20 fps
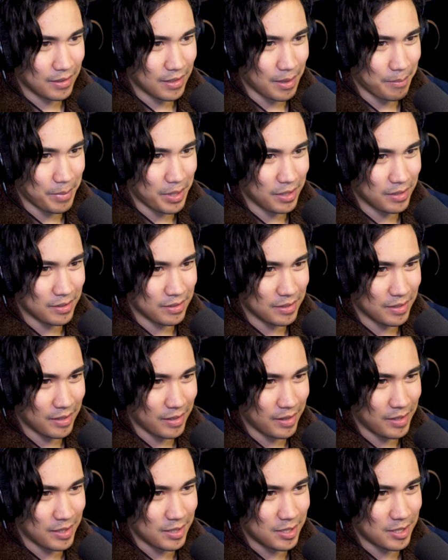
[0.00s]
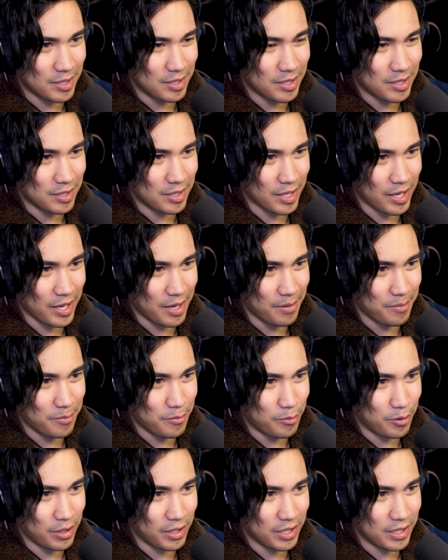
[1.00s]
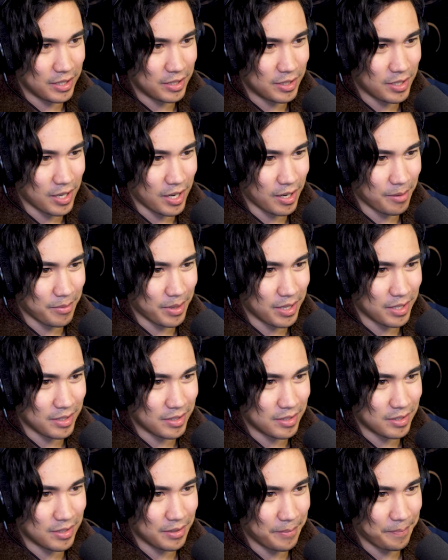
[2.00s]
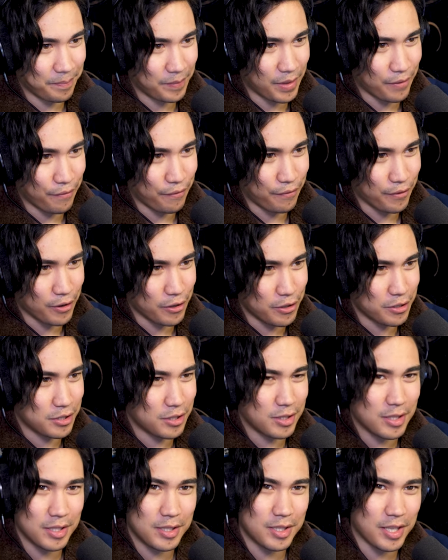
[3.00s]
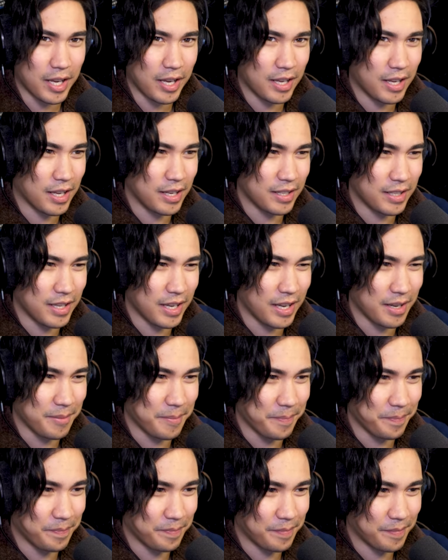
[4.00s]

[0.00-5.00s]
I mean, this is the same release time as the first Tekken game.